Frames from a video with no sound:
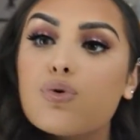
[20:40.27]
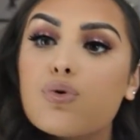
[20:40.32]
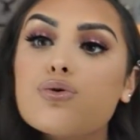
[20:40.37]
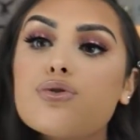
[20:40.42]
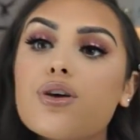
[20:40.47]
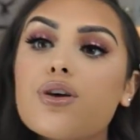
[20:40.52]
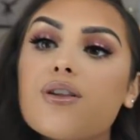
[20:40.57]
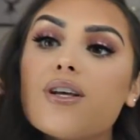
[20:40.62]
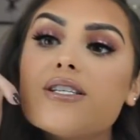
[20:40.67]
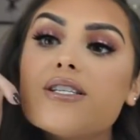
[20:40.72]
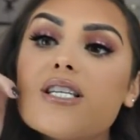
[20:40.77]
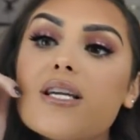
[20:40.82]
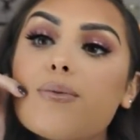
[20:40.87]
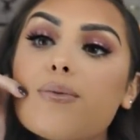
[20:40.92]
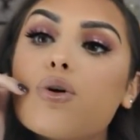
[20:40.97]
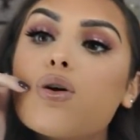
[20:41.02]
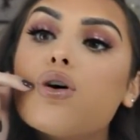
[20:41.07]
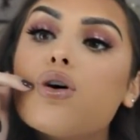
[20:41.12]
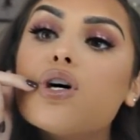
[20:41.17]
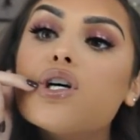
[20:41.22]
Also, this lip
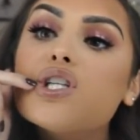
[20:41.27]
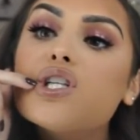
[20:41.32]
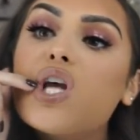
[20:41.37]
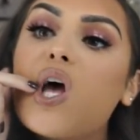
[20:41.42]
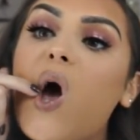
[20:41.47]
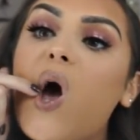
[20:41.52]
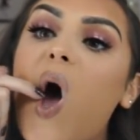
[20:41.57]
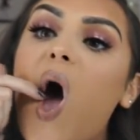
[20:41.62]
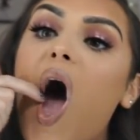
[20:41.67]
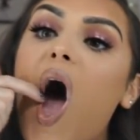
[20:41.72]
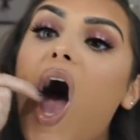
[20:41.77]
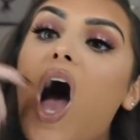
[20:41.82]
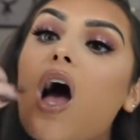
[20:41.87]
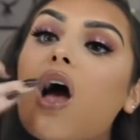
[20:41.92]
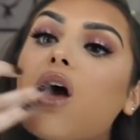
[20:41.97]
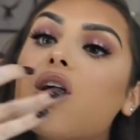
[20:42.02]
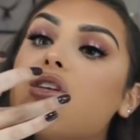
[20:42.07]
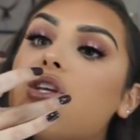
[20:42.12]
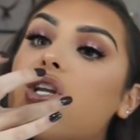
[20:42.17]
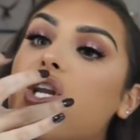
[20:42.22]
gloss,
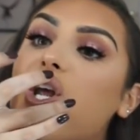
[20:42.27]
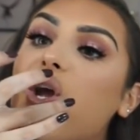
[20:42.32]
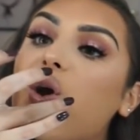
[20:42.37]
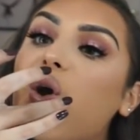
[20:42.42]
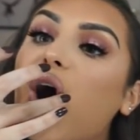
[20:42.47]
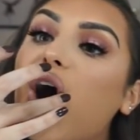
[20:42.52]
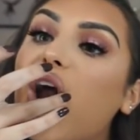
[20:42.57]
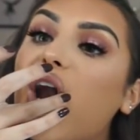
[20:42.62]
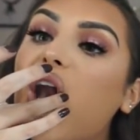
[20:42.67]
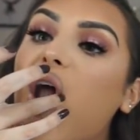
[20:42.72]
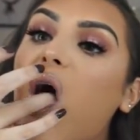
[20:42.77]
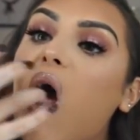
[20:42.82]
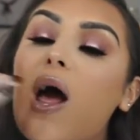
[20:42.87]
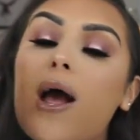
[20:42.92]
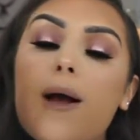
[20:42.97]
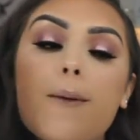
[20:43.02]
it's a new one.